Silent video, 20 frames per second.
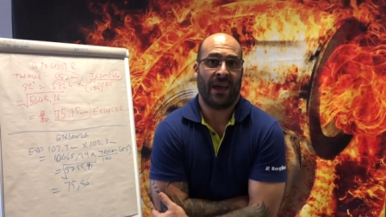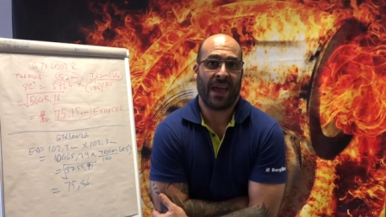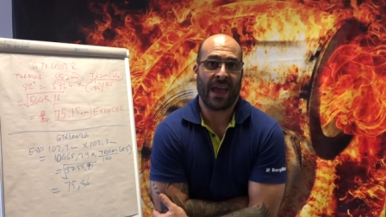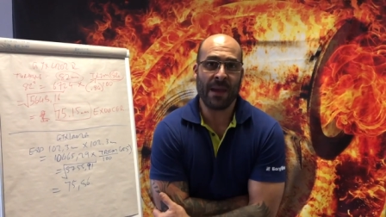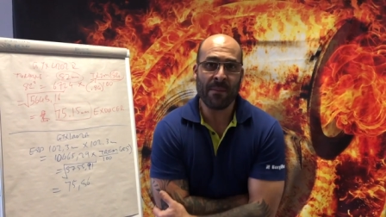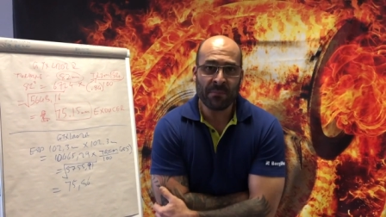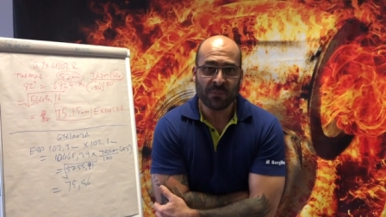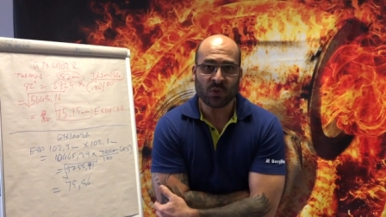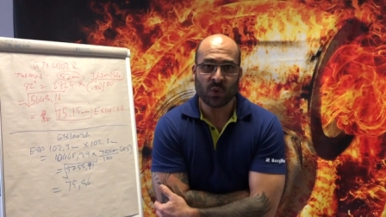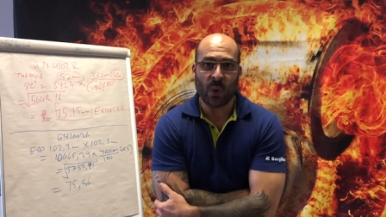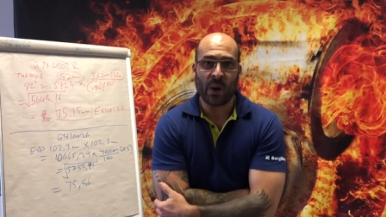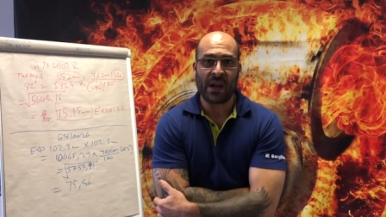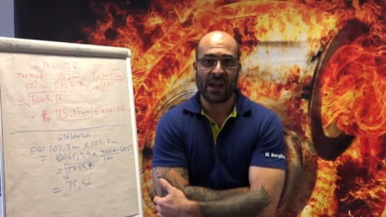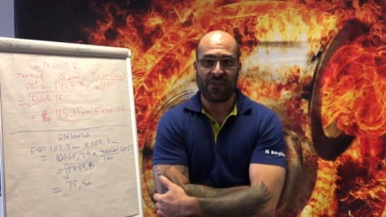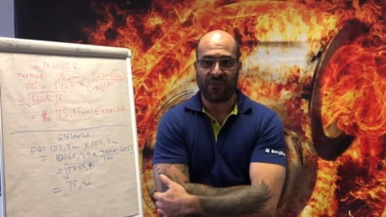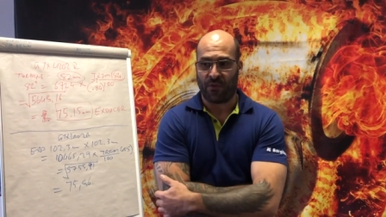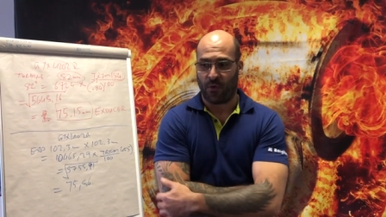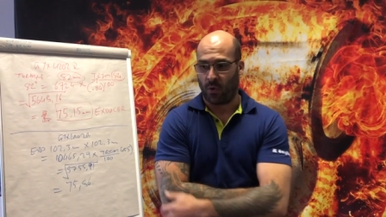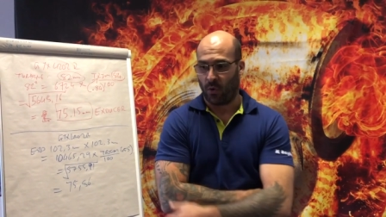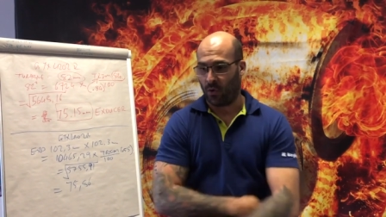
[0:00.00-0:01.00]
M
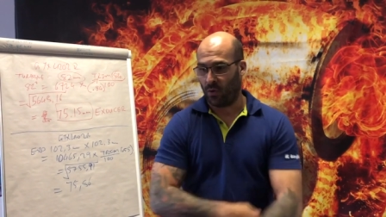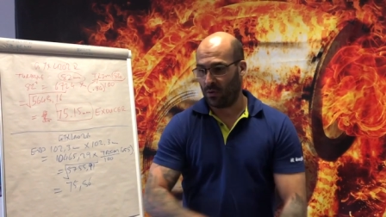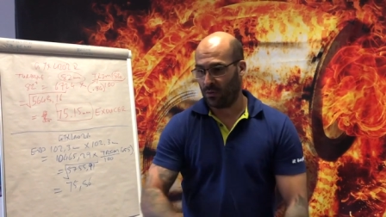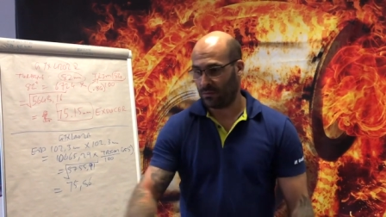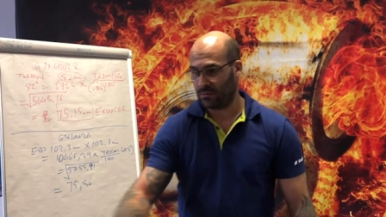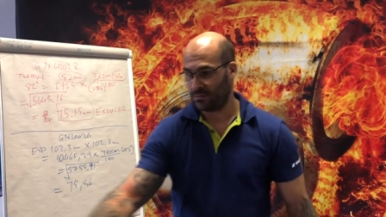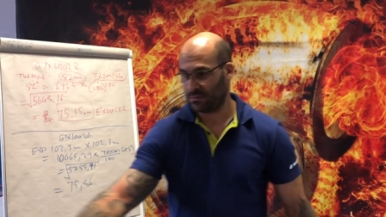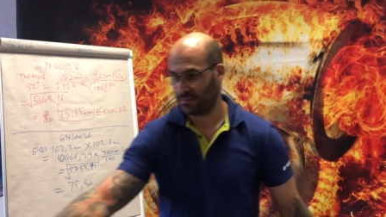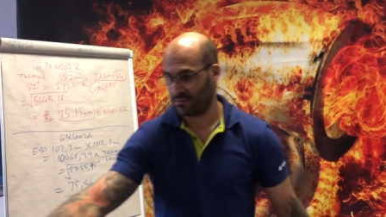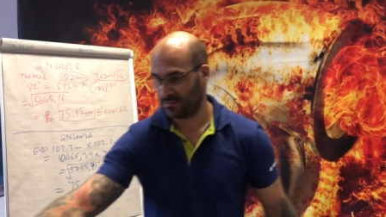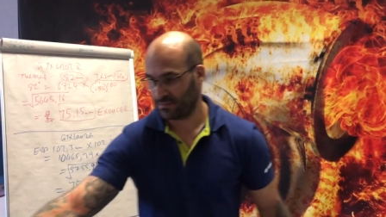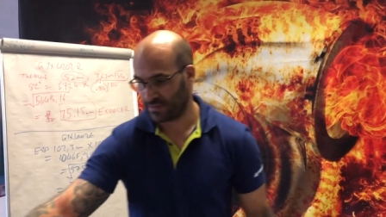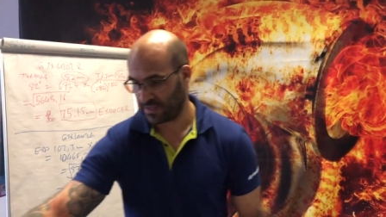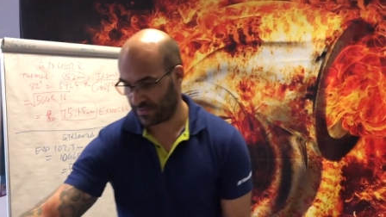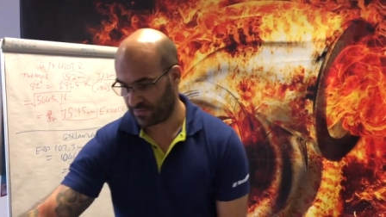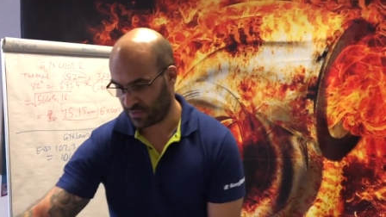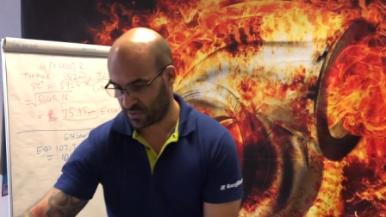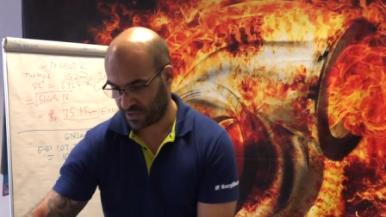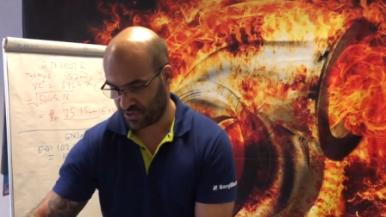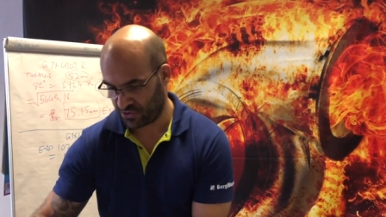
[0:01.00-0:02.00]
twenty-four,
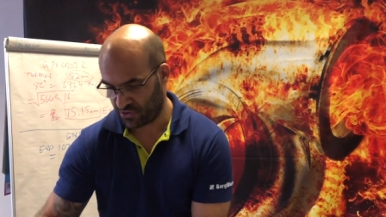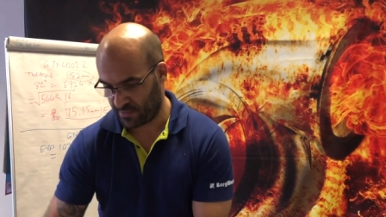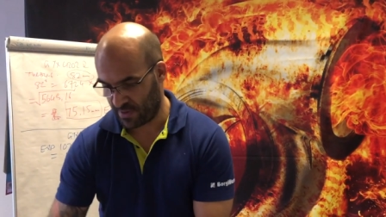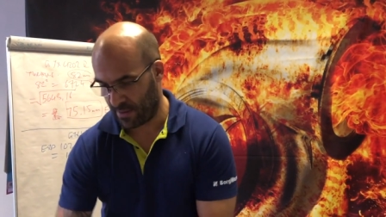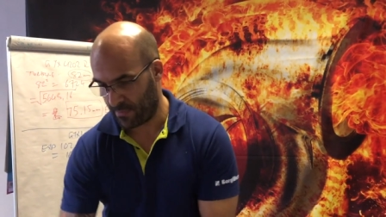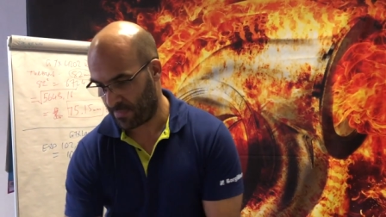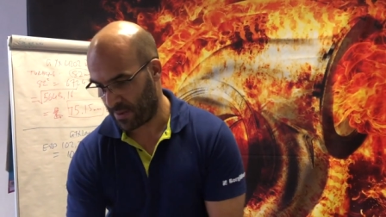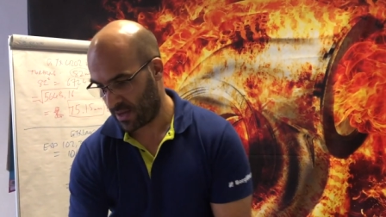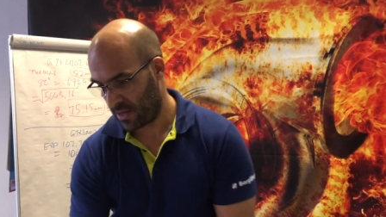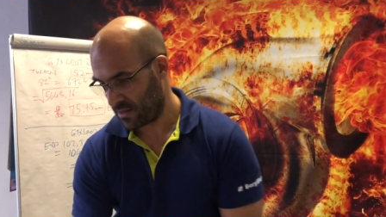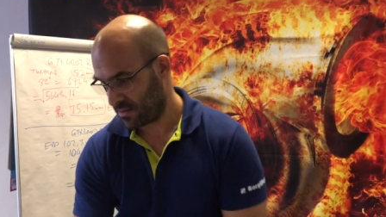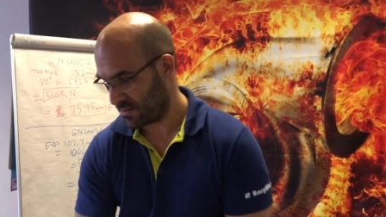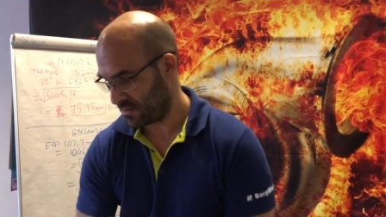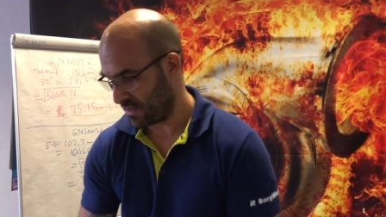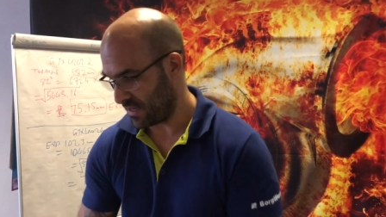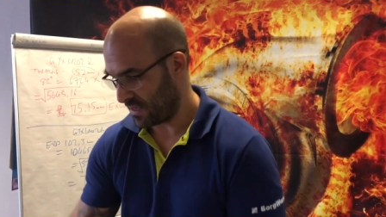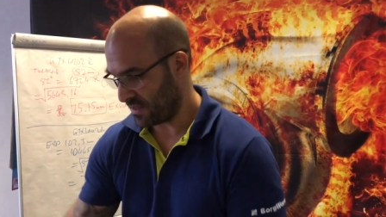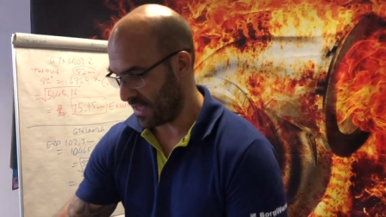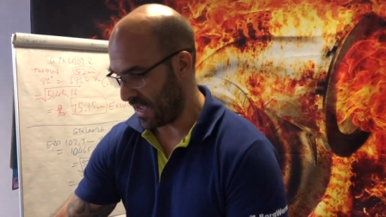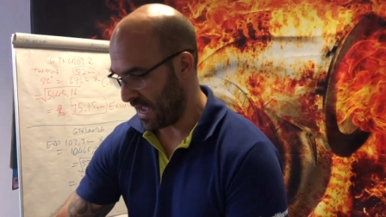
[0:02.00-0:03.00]
if you can remember,
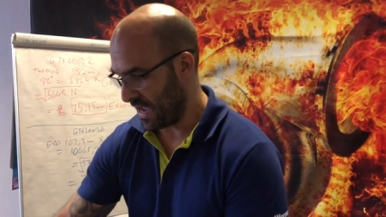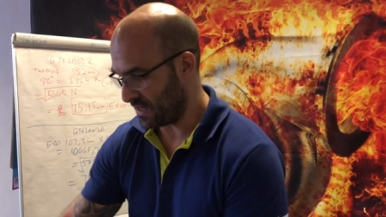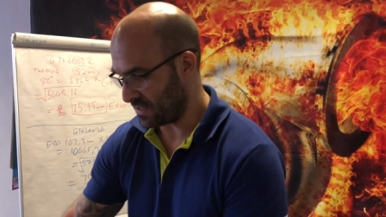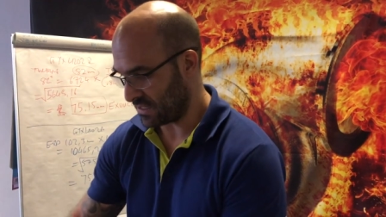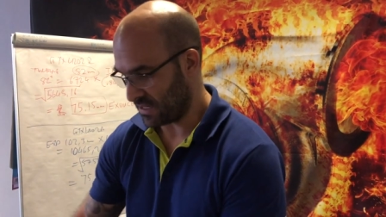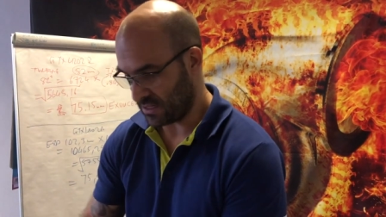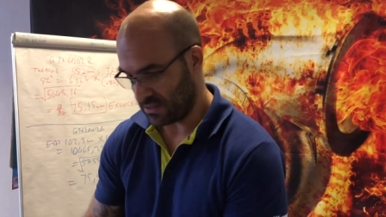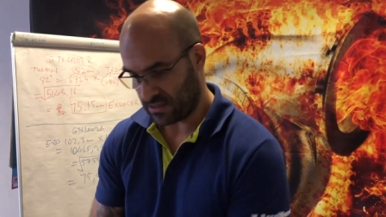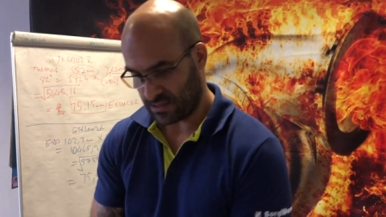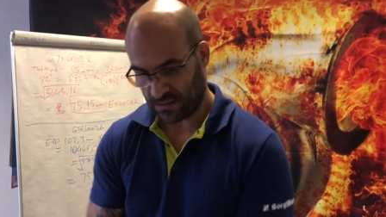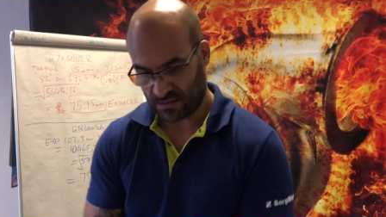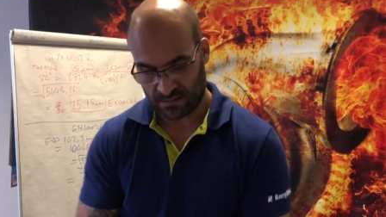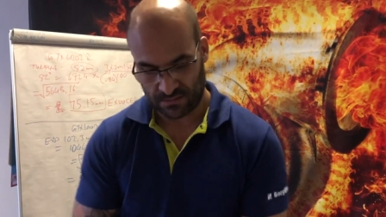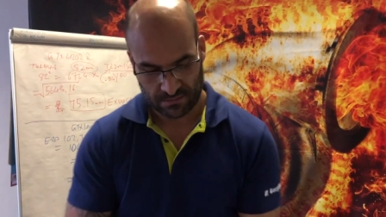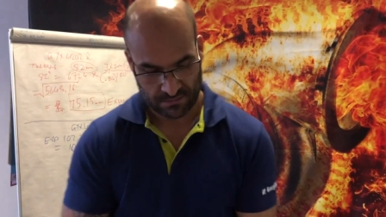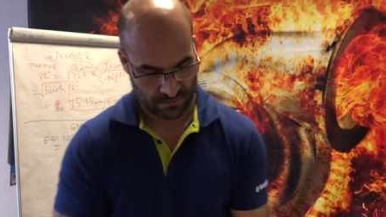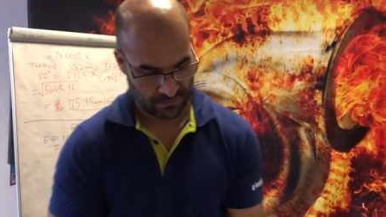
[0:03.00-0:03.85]
yeah, the housings,